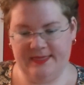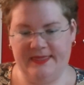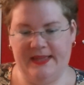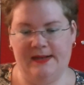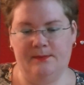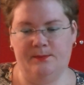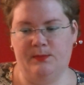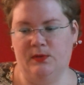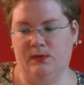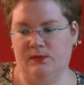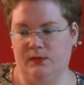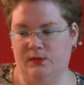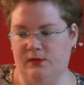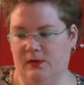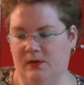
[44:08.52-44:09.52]
that
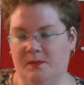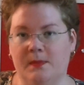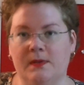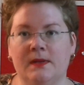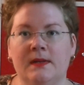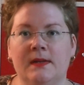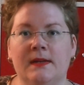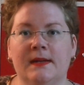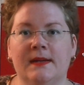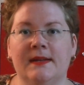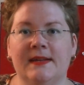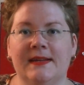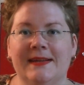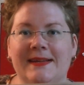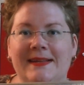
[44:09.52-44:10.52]
beautiful soap.
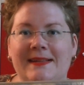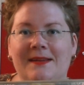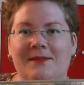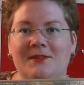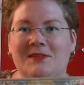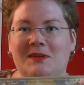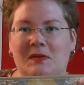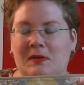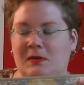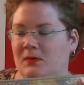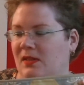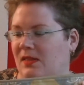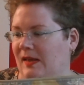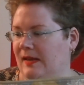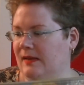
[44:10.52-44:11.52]
That was not the
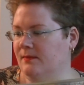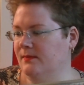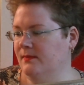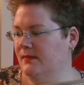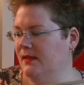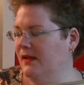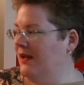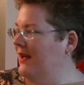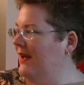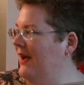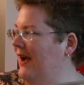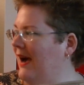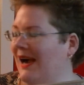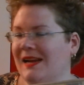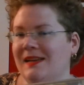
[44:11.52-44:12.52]
only thing.
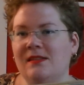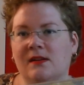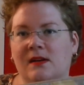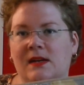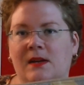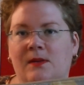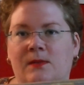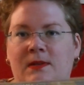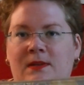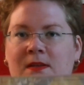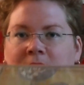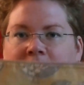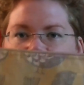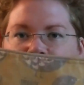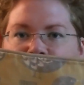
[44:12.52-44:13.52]
I thought I was in
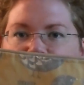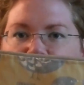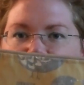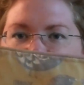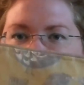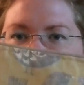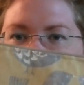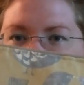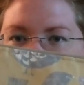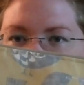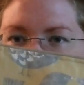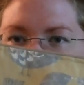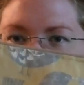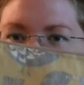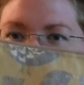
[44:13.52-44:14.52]
need of more project
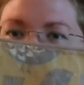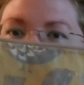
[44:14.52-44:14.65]
bags,